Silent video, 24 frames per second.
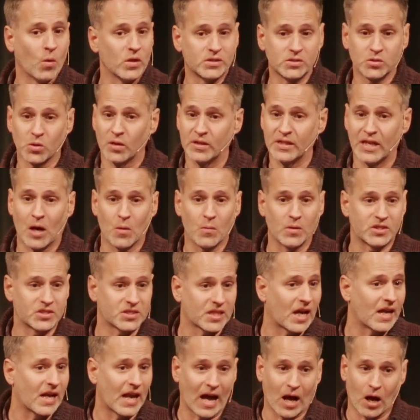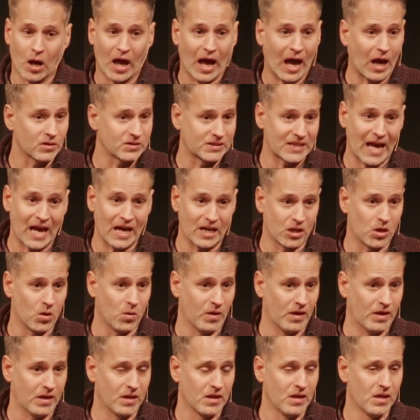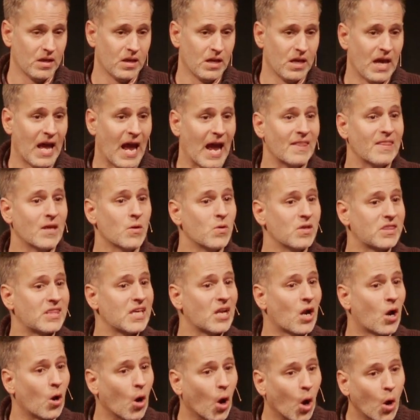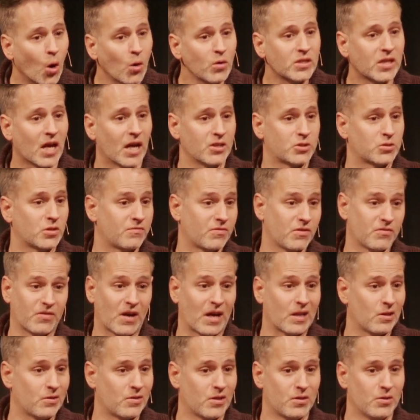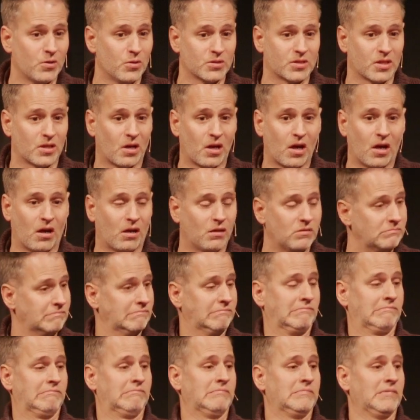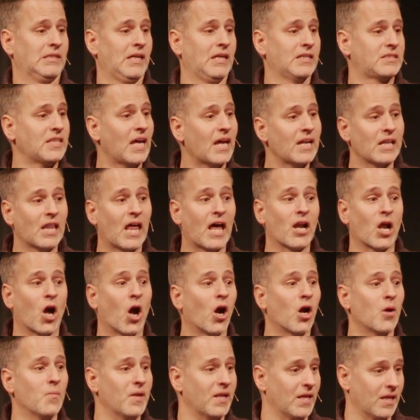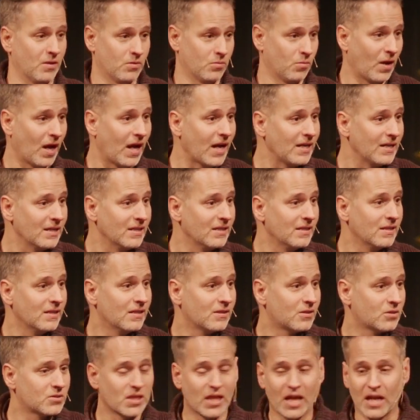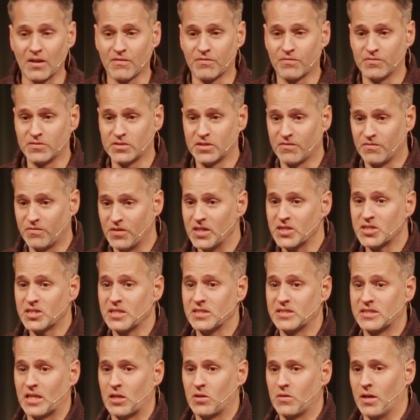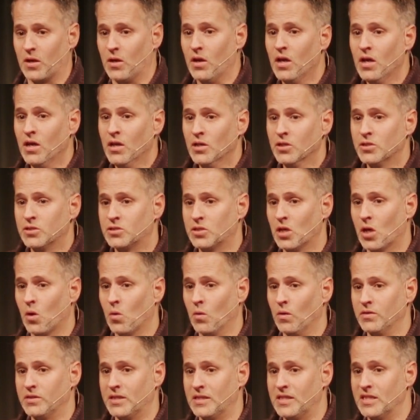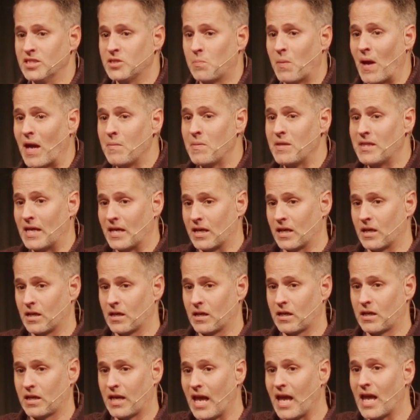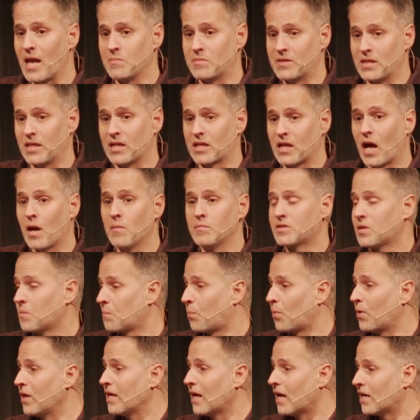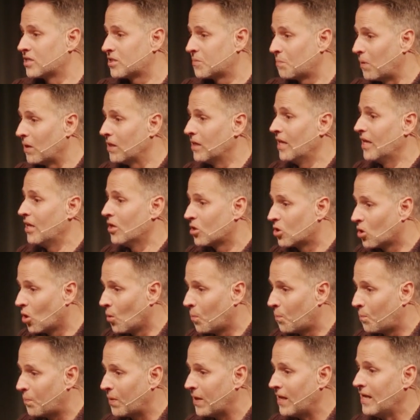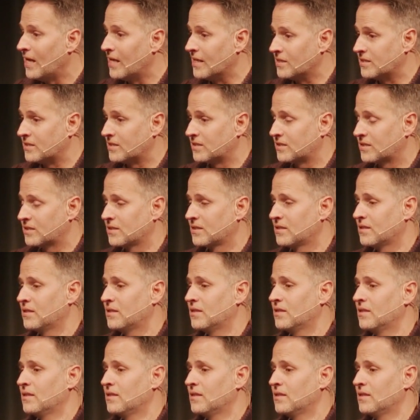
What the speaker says: What's going down with China? How's that going? And then within our own country, if you follow the news at all, it's not a lot of harmony, right? There's a lot of divisions that are there. So did this baby that came, did he come to bring us political peace?